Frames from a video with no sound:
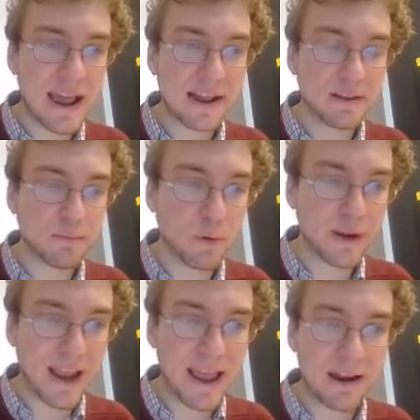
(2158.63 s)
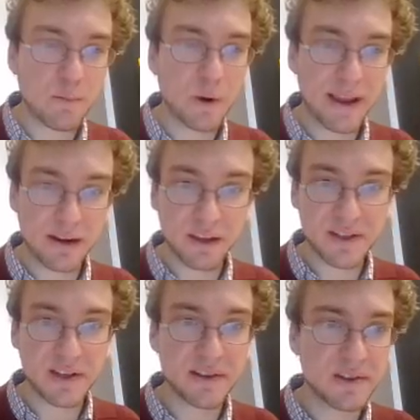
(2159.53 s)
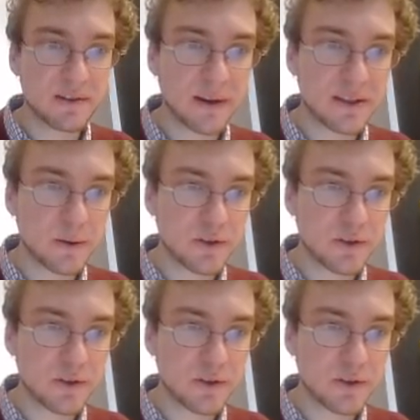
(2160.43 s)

at the point n where Italy sits, right?